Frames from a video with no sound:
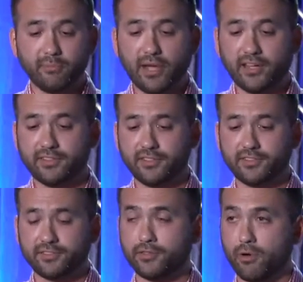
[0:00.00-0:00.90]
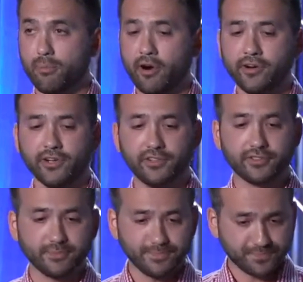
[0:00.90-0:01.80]
basis to our partners.
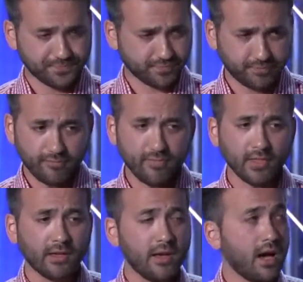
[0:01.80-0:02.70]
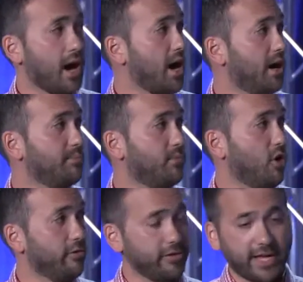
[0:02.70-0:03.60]

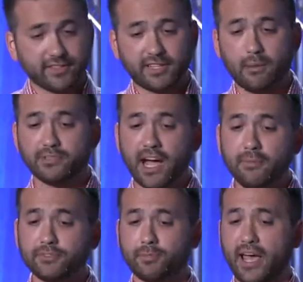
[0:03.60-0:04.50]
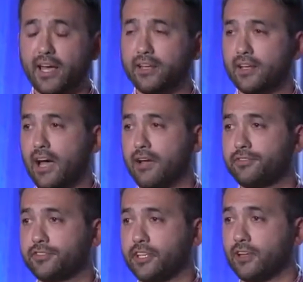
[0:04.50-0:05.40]
Over that same time span, I've
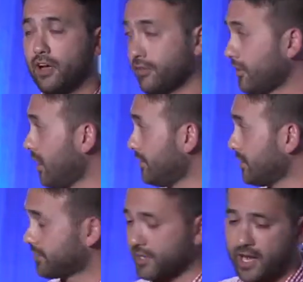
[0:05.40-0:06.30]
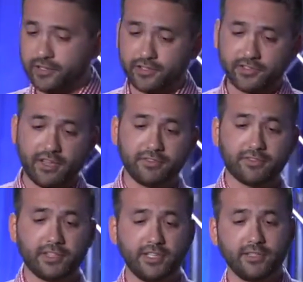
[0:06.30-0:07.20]
seen, on these titles, I've
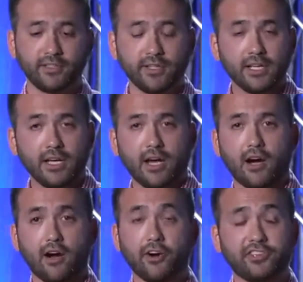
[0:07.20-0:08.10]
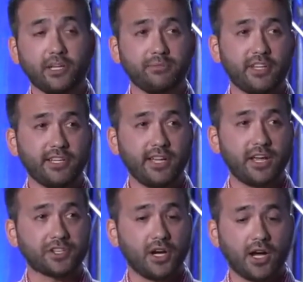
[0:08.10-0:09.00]
seen our teams at EA
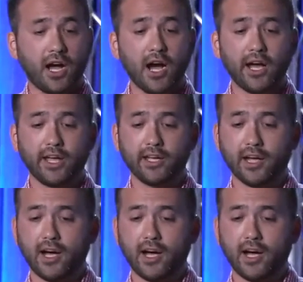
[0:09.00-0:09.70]
Shanghai,